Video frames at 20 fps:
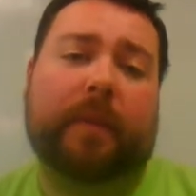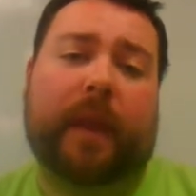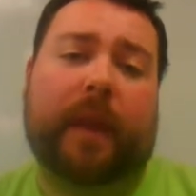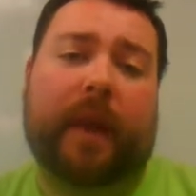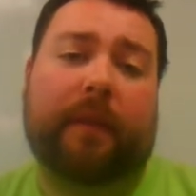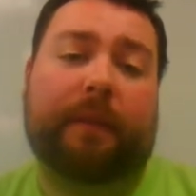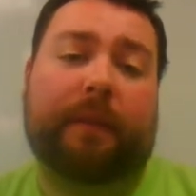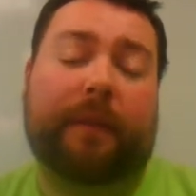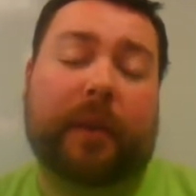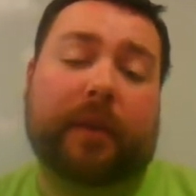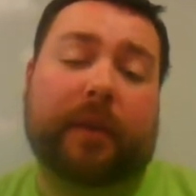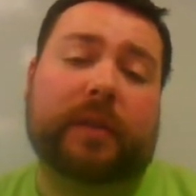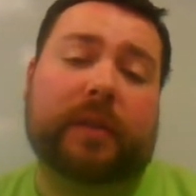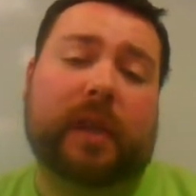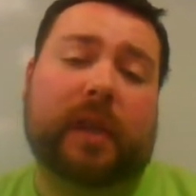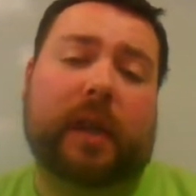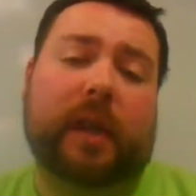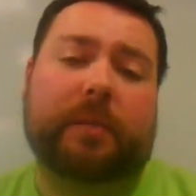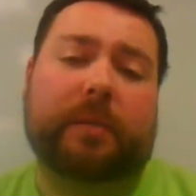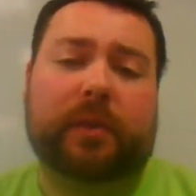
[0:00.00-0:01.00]
that
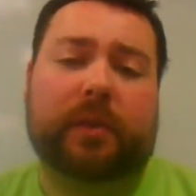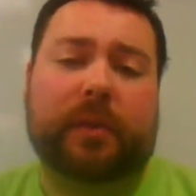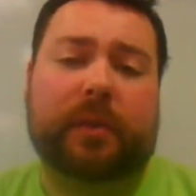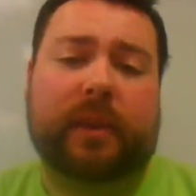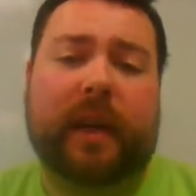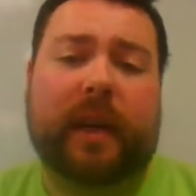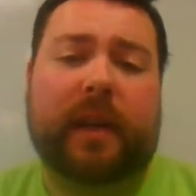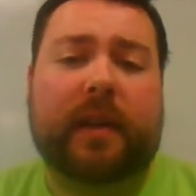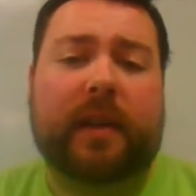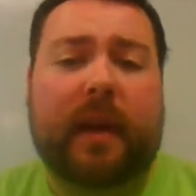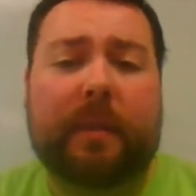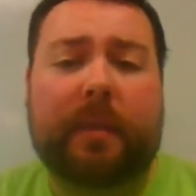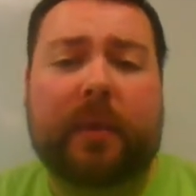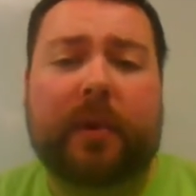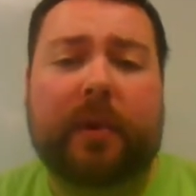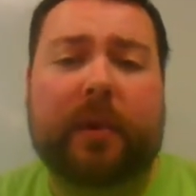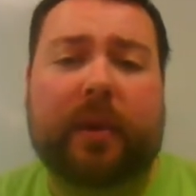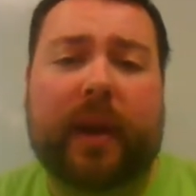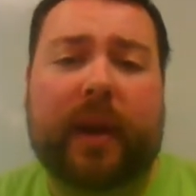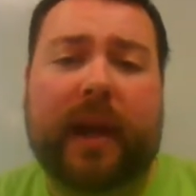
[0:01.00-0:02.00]
fills up using a
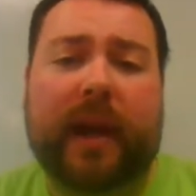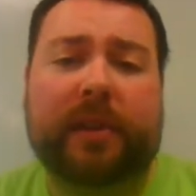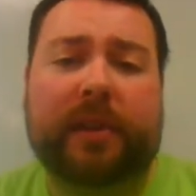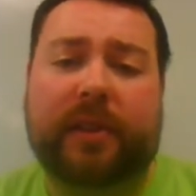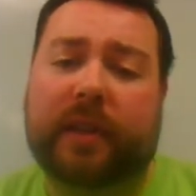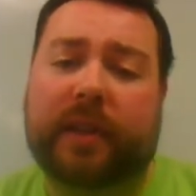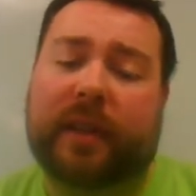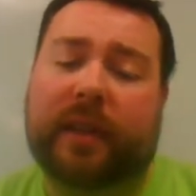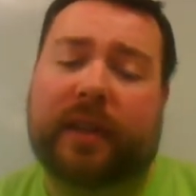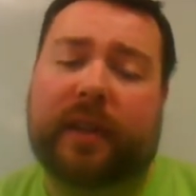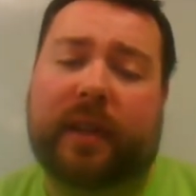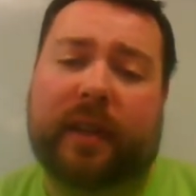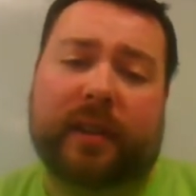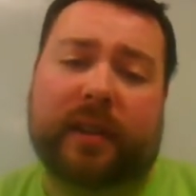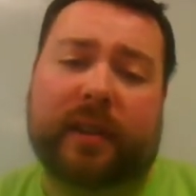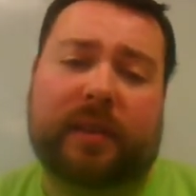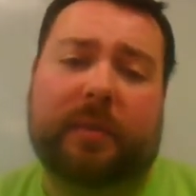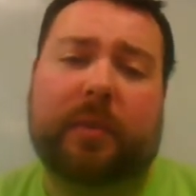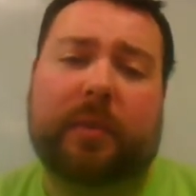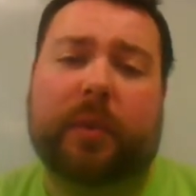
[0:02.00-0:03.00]
chemical reaction in
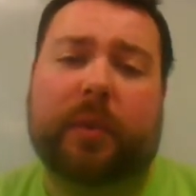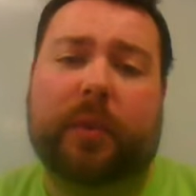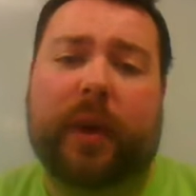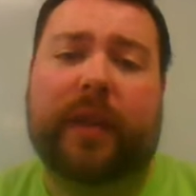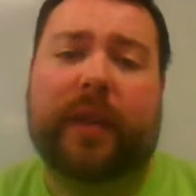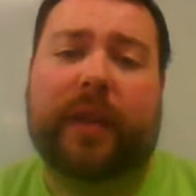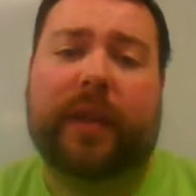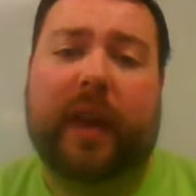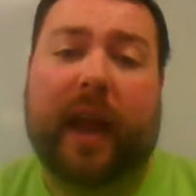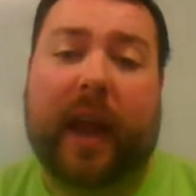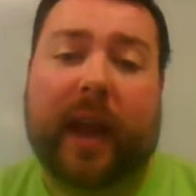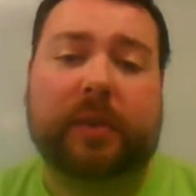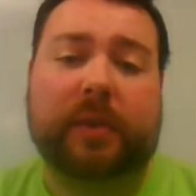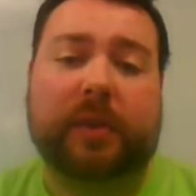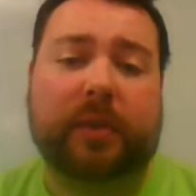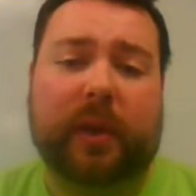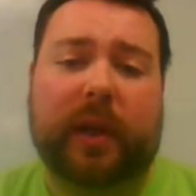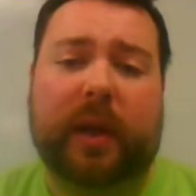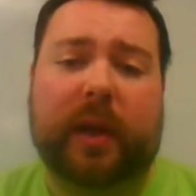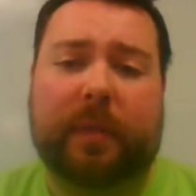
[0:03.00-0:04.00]
a similar way that
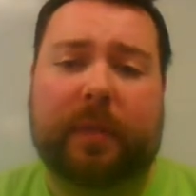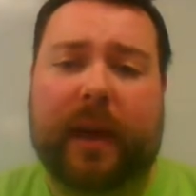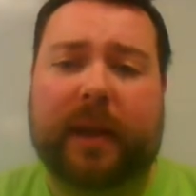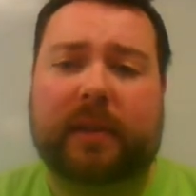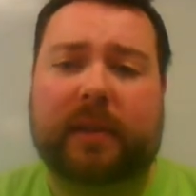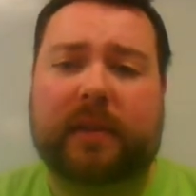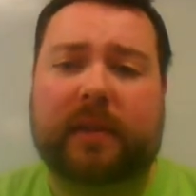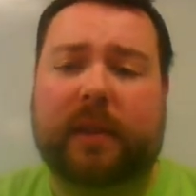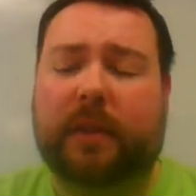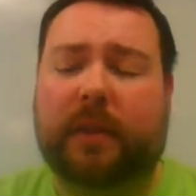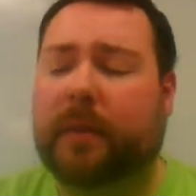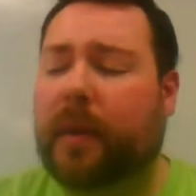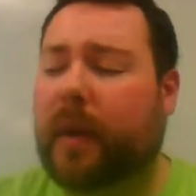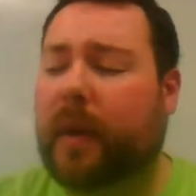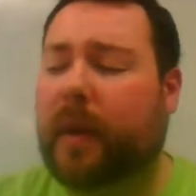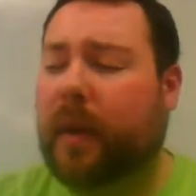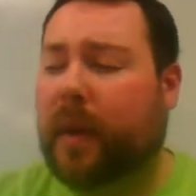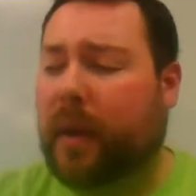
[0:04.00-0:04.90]
actual airbags do.